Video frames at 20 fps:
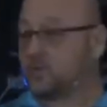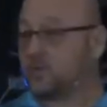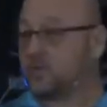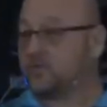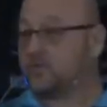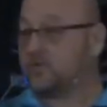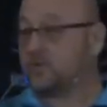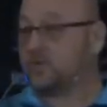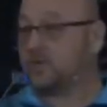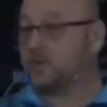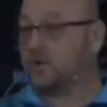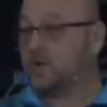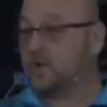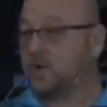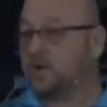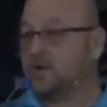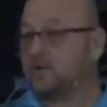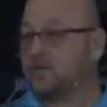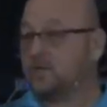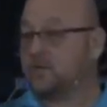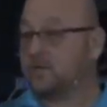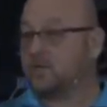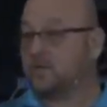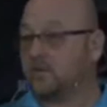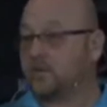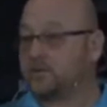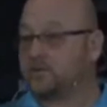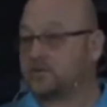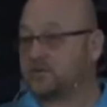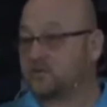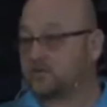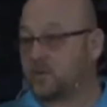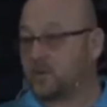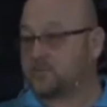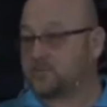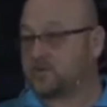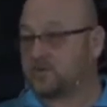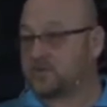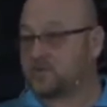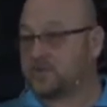truthful, what the
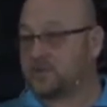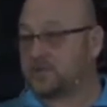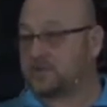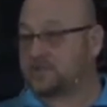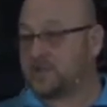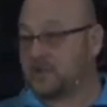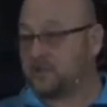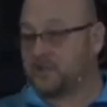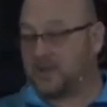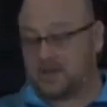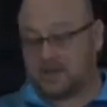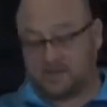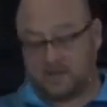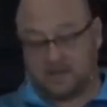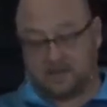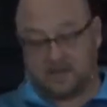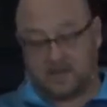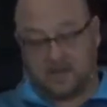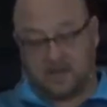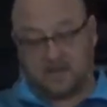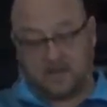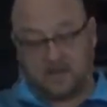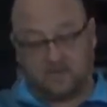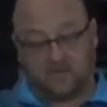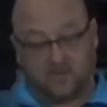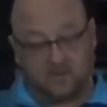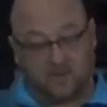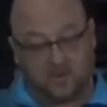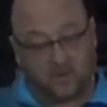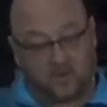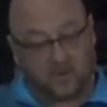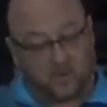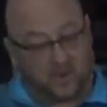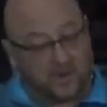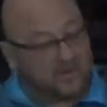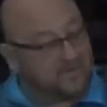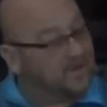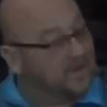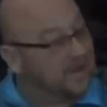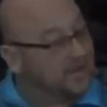Scripture says. Amen. Book of
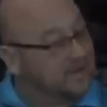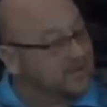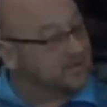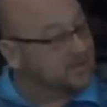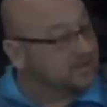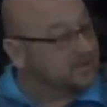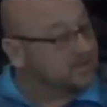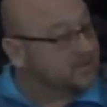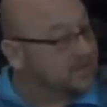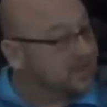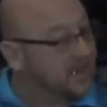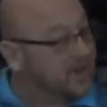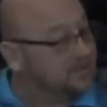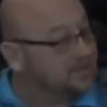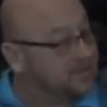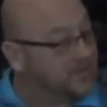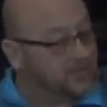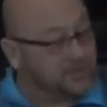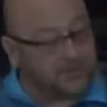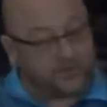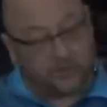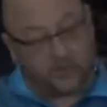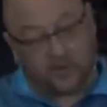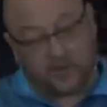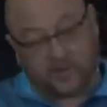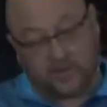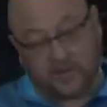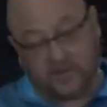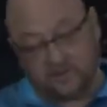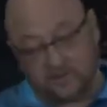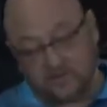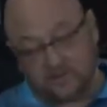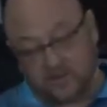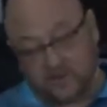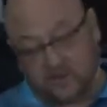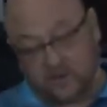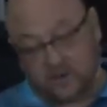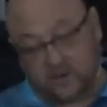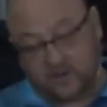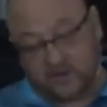Revelation, chapter 3,
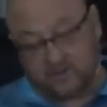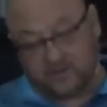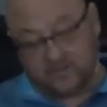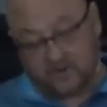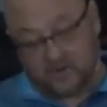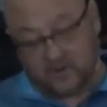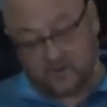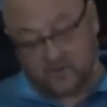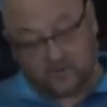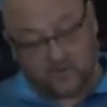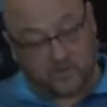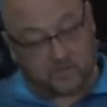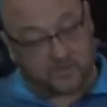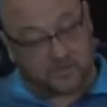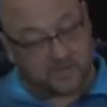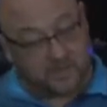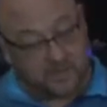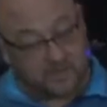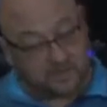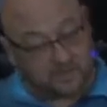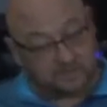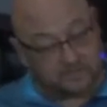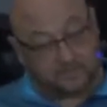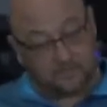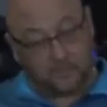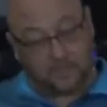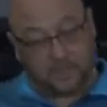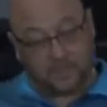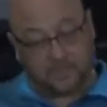starting at verse 14.